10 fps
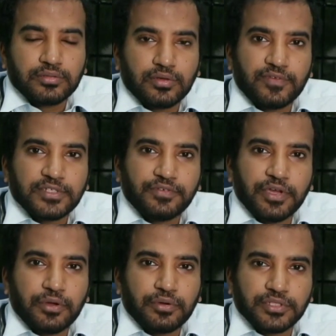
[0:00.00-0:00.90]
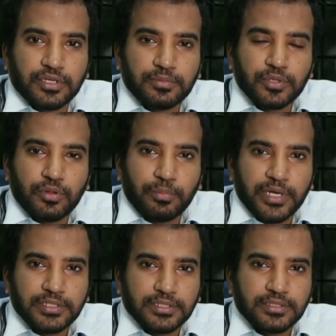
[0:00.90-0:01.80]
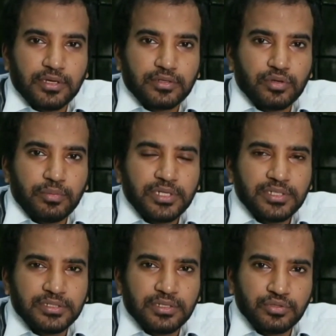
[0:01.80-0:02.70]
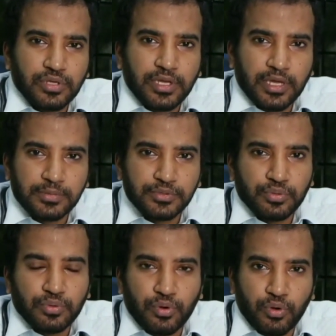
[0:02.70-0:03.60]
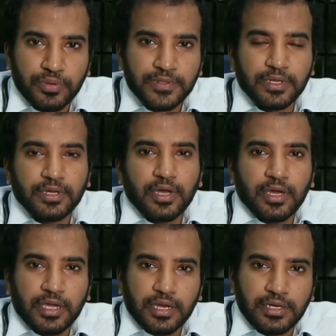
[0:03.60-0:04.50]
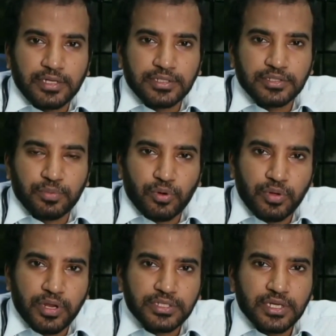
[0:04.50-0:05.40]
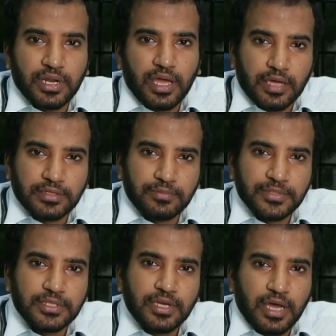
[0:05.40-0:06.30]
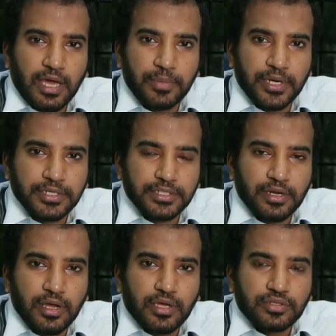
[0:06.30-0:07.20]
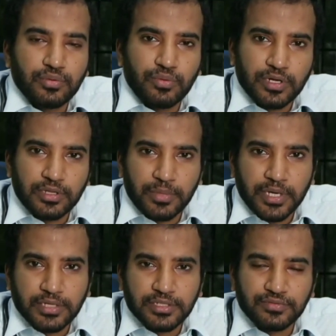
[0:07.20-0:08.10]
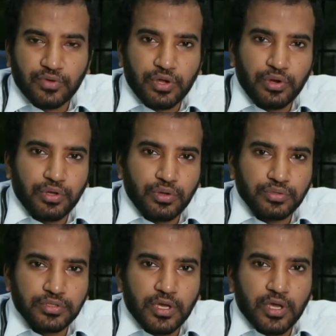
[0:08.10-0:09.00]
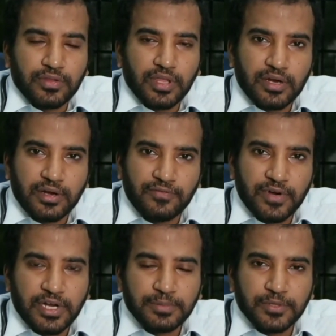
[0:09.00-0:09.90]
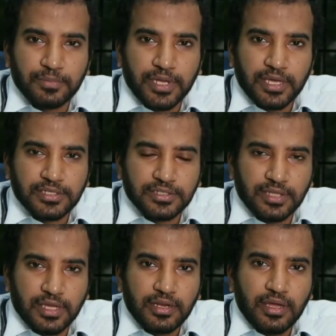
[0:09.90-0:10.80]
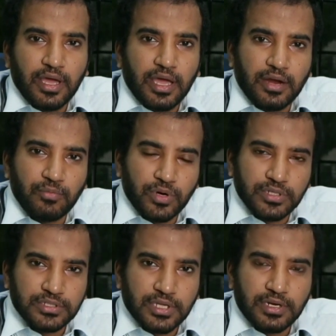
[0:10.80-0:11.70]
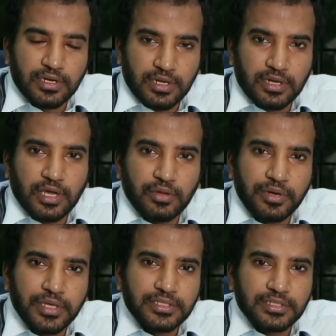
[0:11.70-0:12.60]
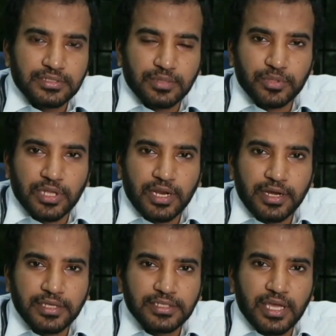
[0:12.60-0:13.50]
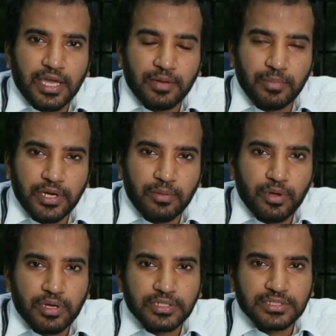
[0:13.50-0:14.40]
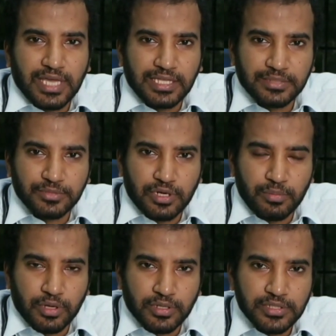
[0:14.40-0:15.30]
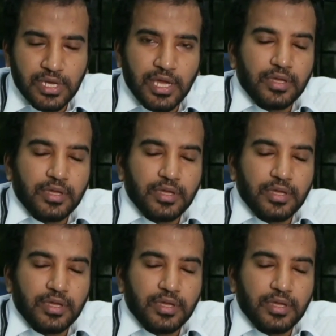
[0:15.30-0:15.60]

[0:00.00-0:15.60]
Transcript: So first we are going to see about the medicines. So medicines usually helps to lower the kidney disease progression, same as the hypertension. So what are the medications we are going to use? There are different types of medications there, and one is diuretics, sympatholytics and beta blockers, calcium channel blockers.